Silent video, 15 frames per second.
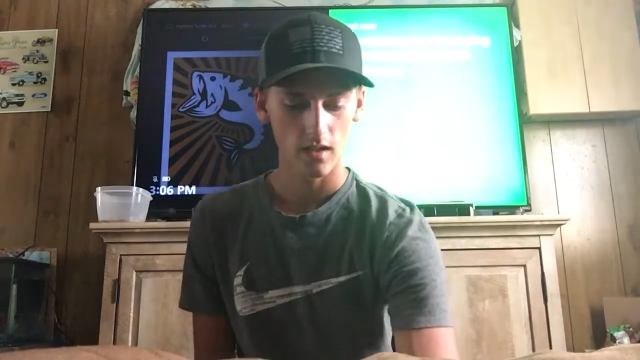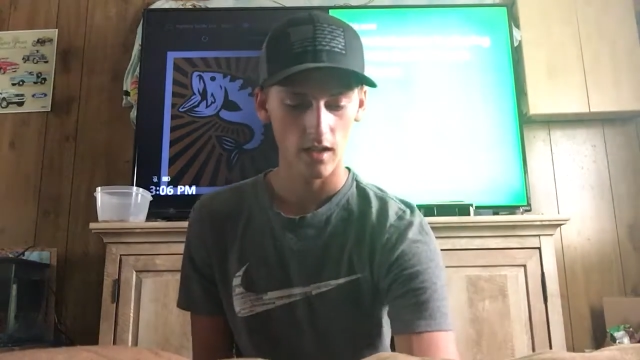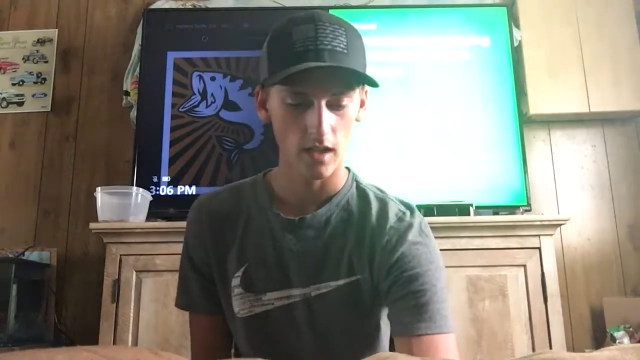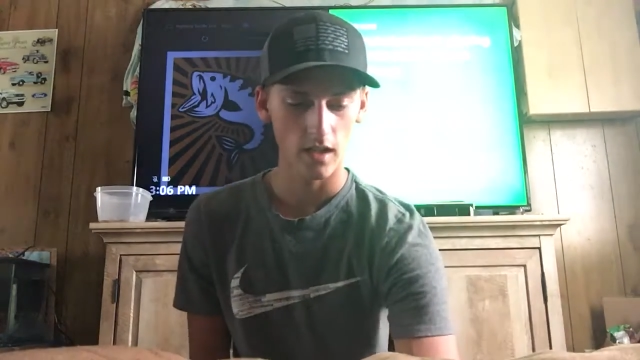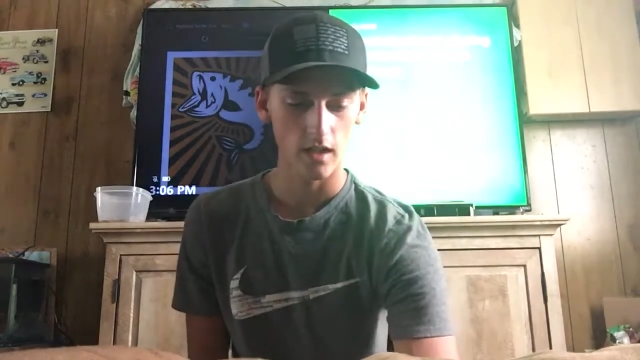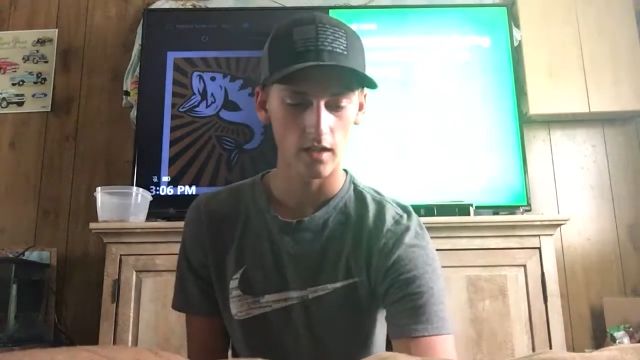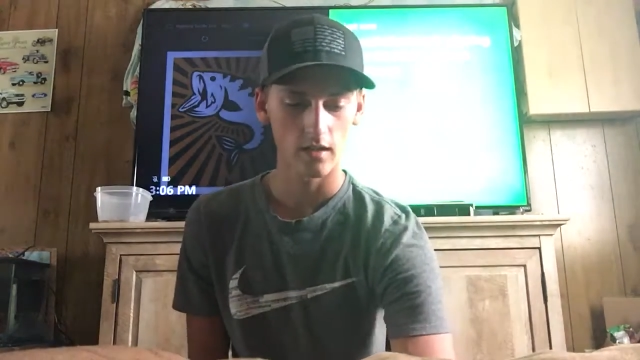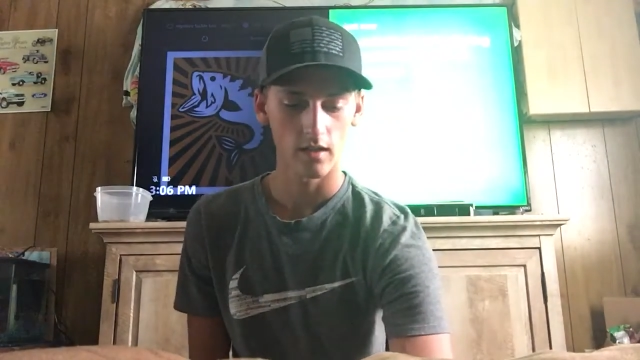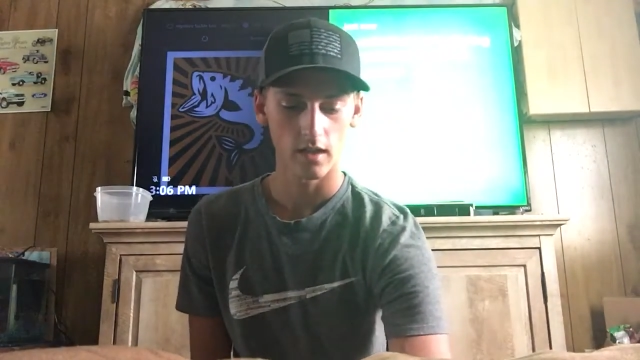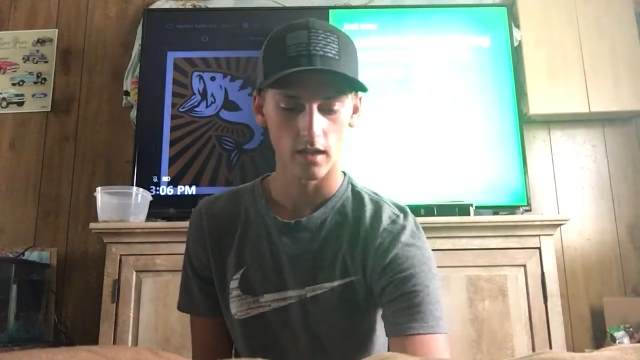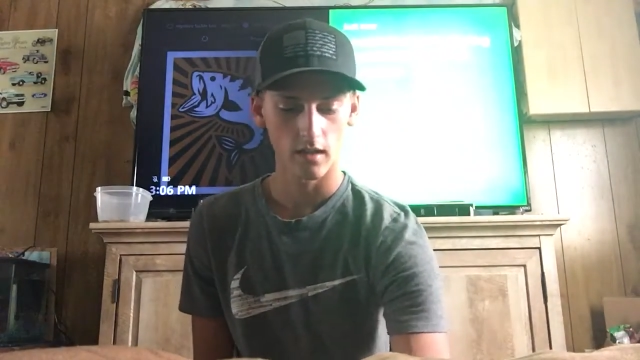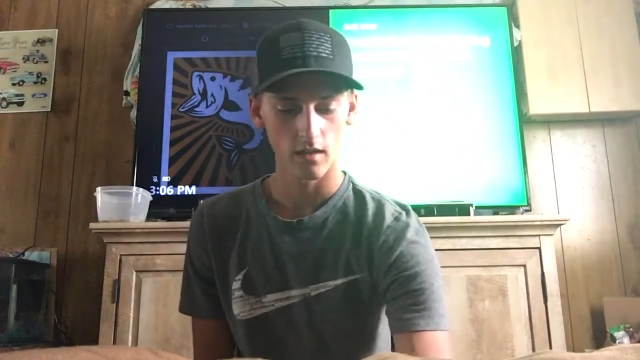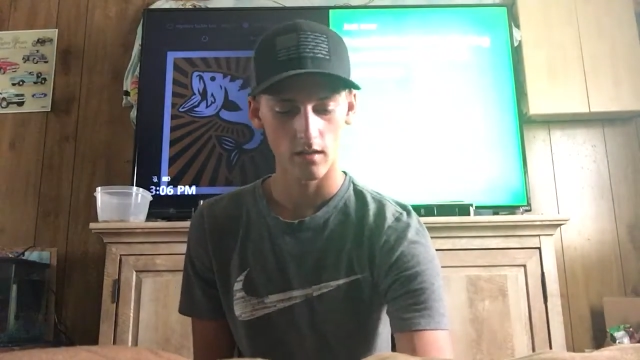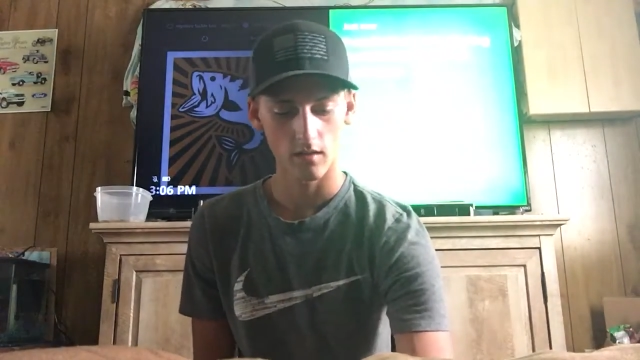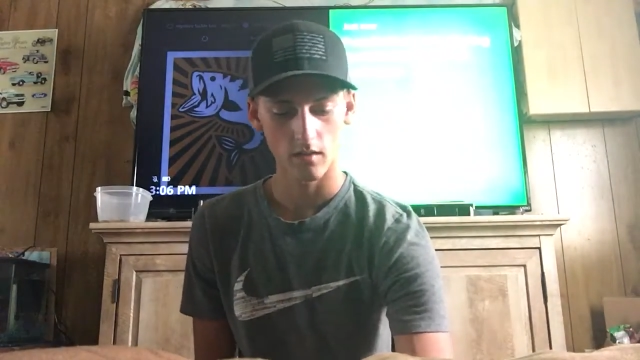And
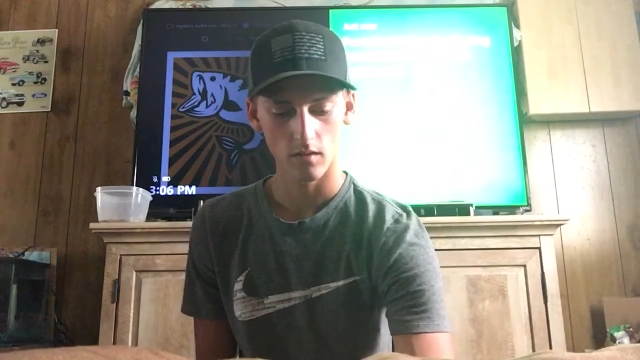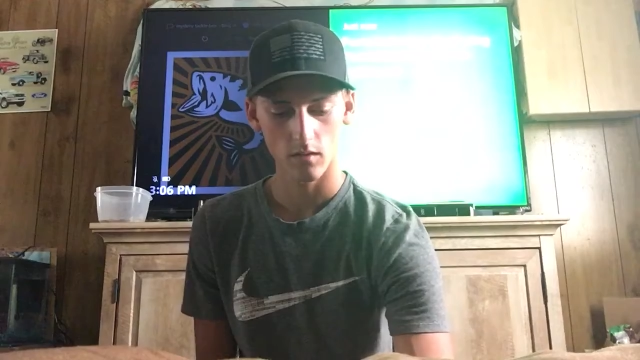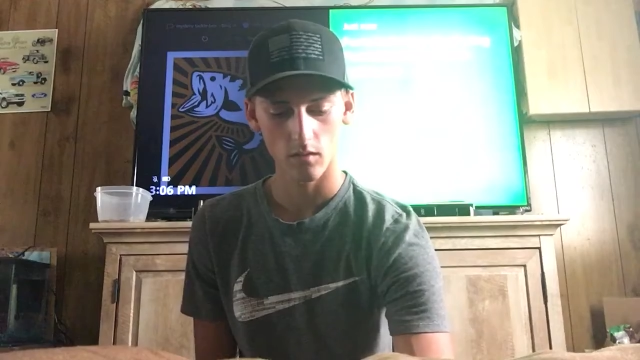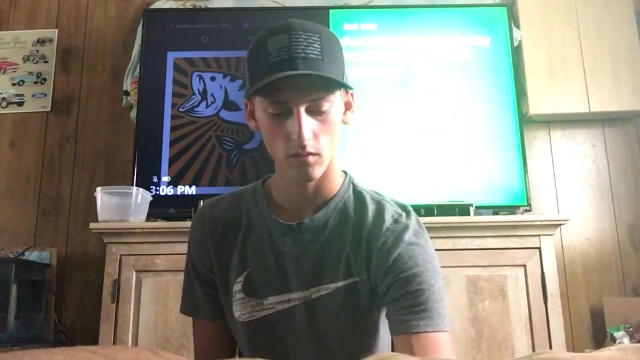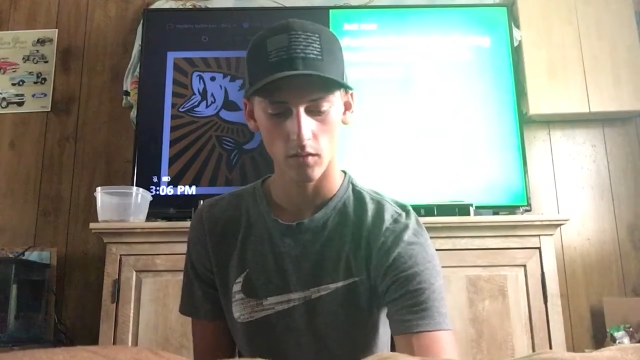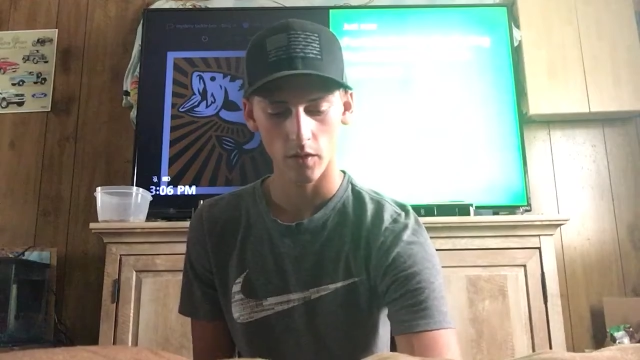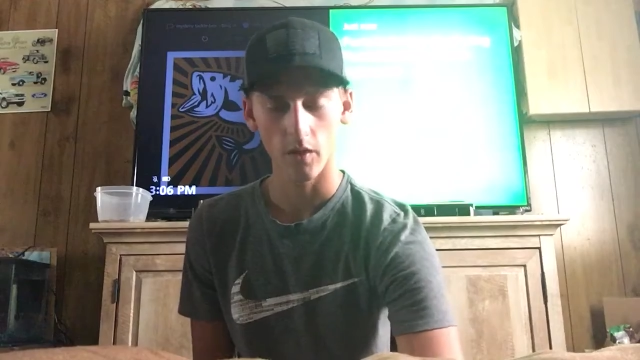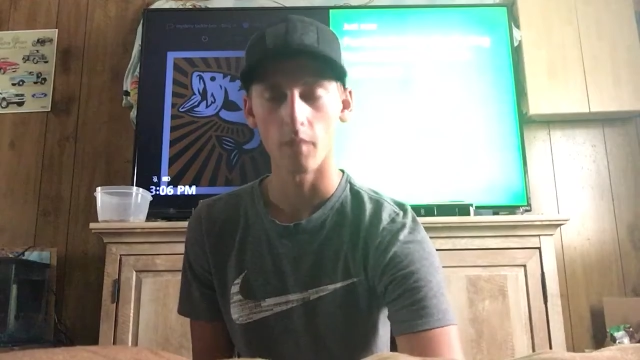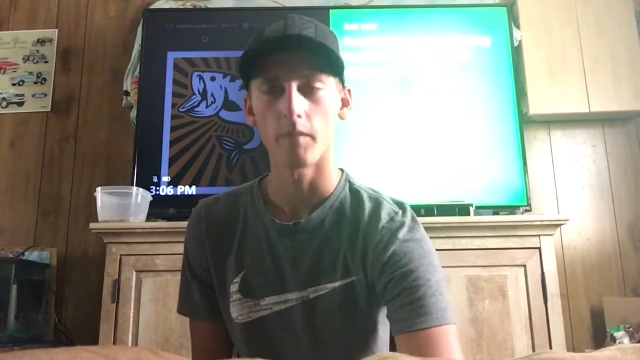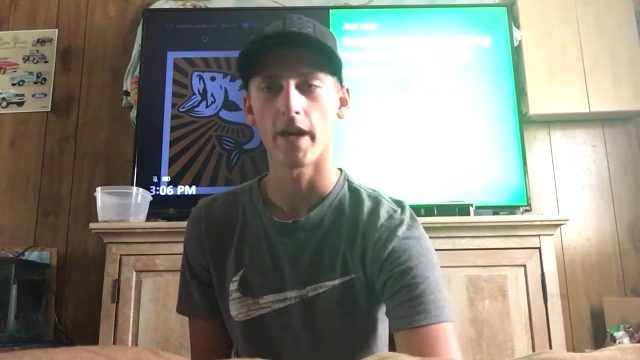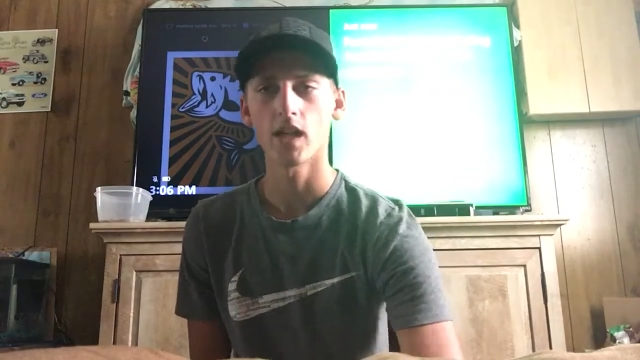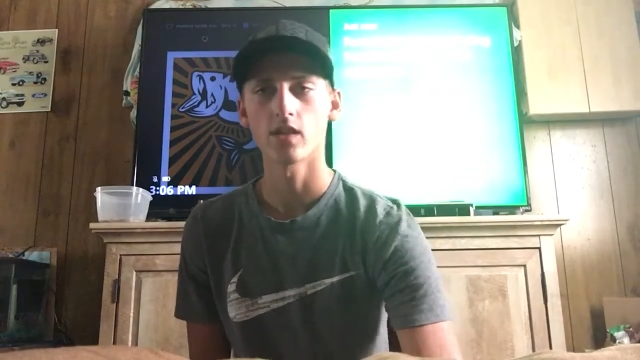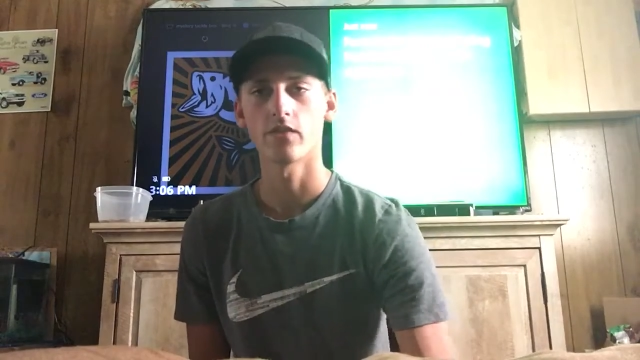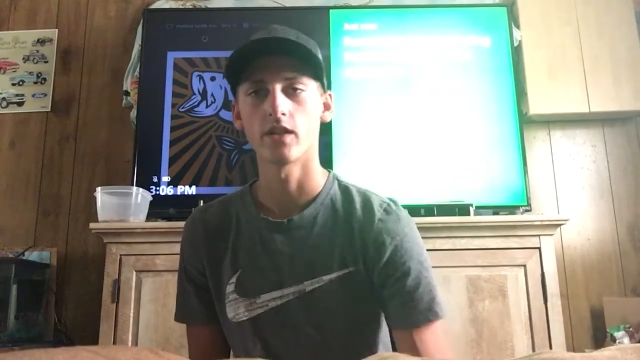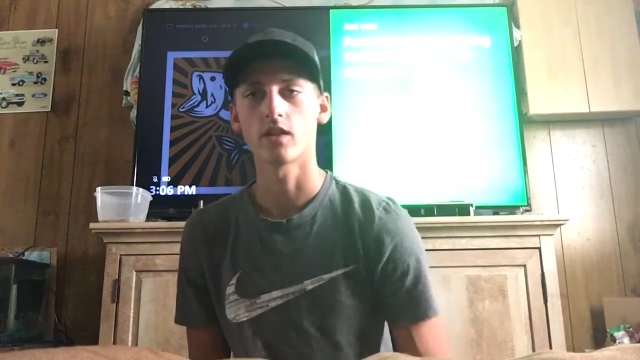when I went
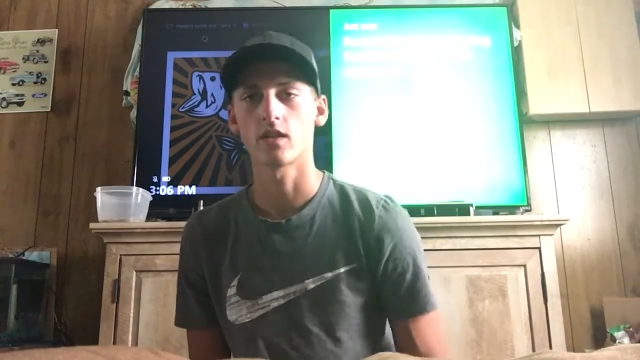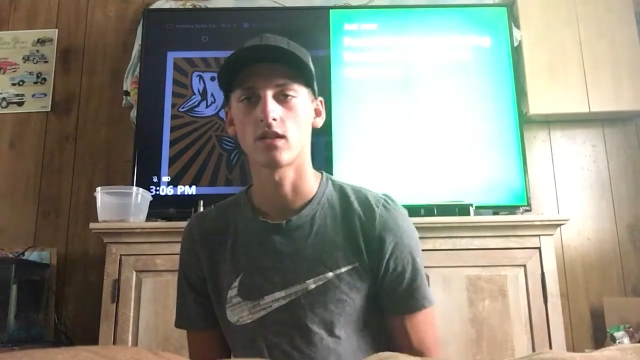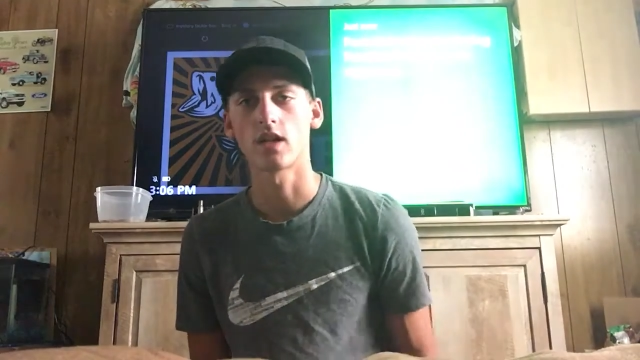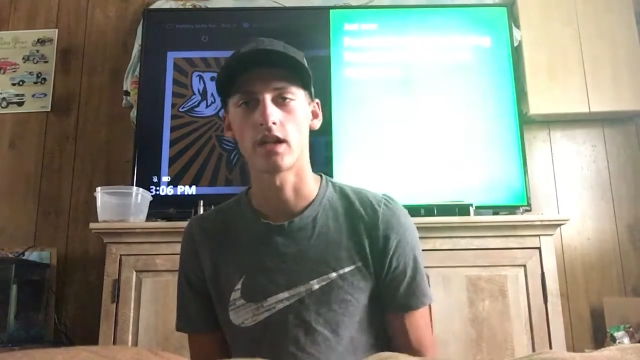bass fishing,